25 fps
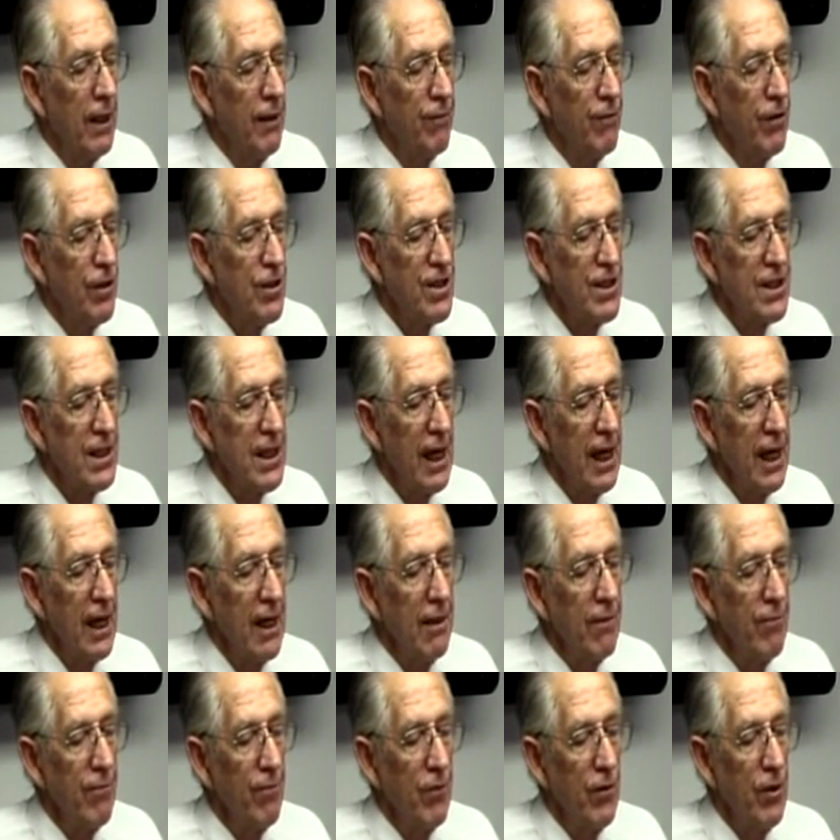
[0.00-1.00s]
Verse
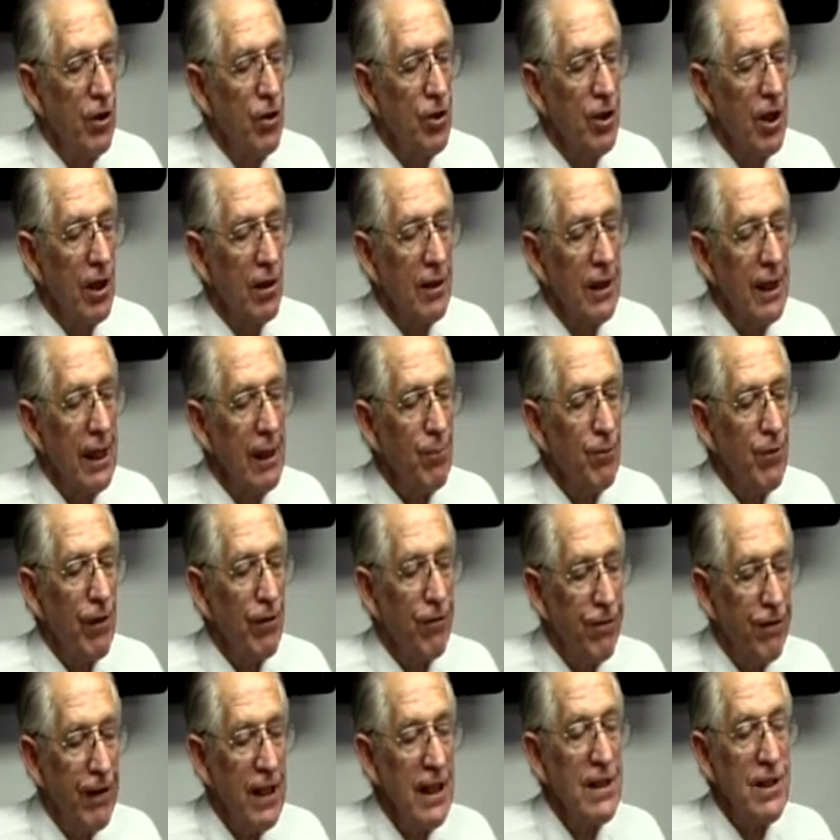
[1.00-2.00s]
10, you shall keep the
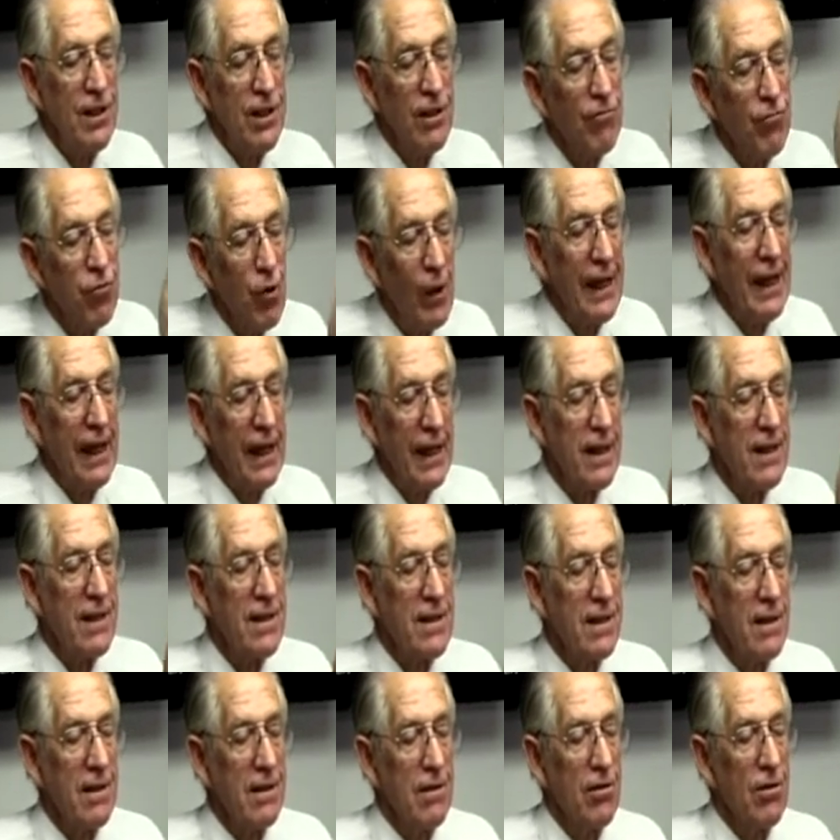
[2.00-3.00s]
Feast of
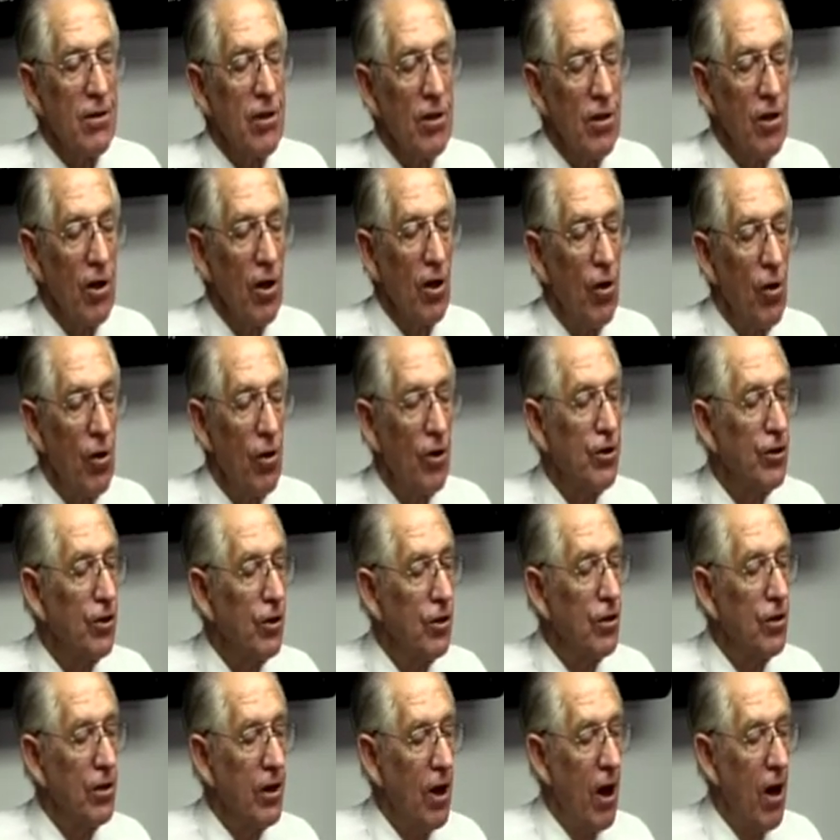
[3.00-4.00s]
Weeks to the Lord
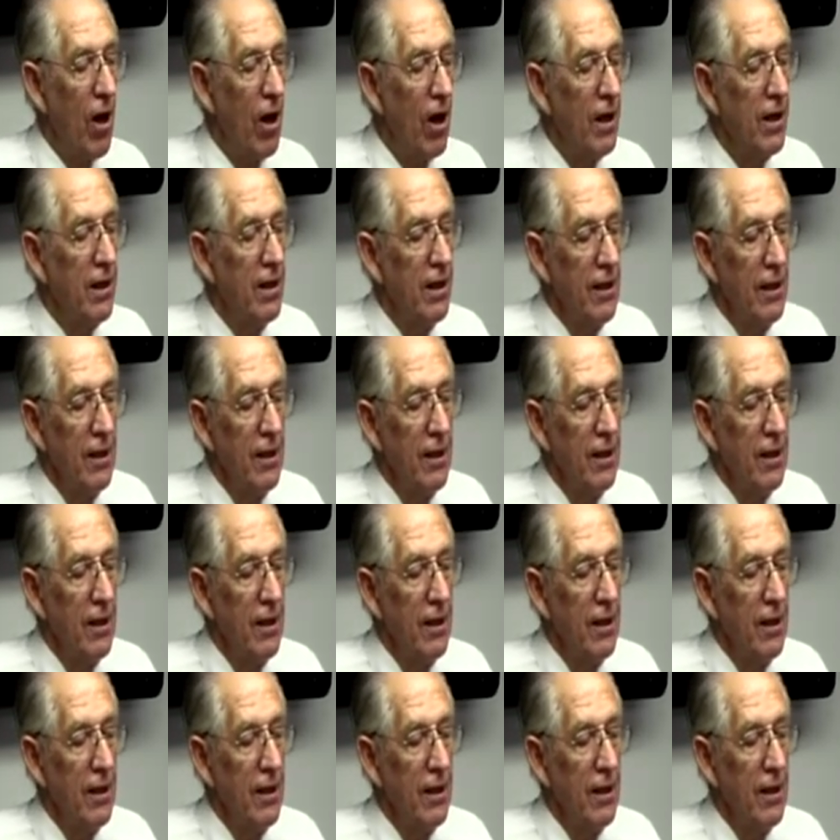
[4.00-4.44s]
your God.